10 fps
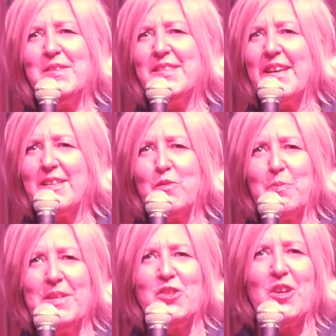sex
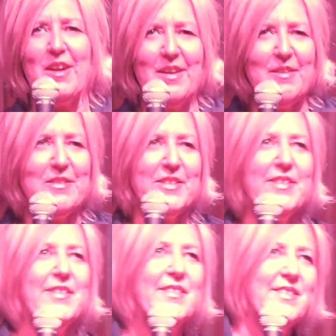with my child.
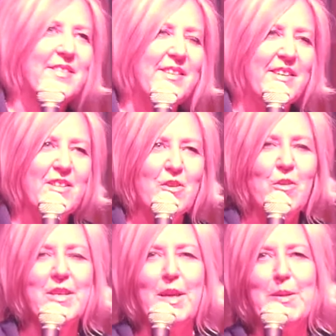
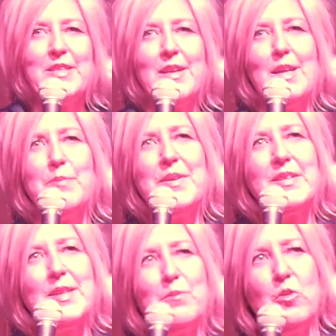Totally not my type
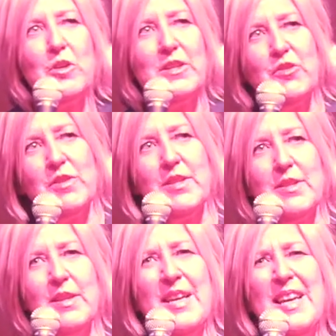because I'm more
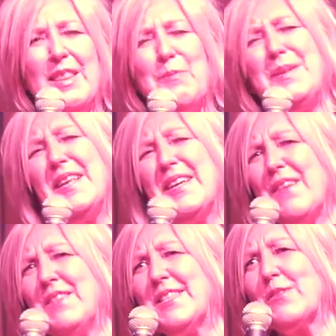interested in. That'd be like
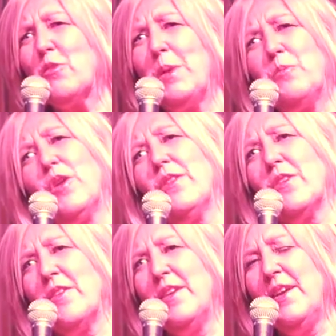having sex with my
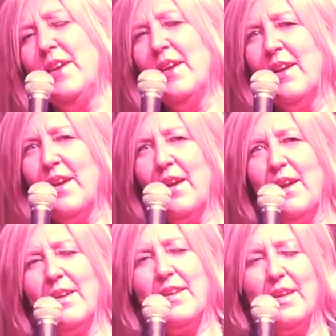brother
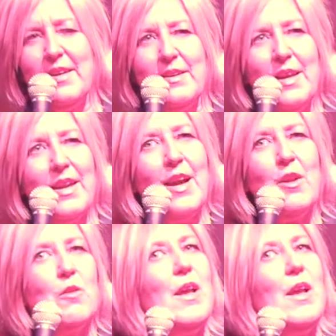again. And I don't.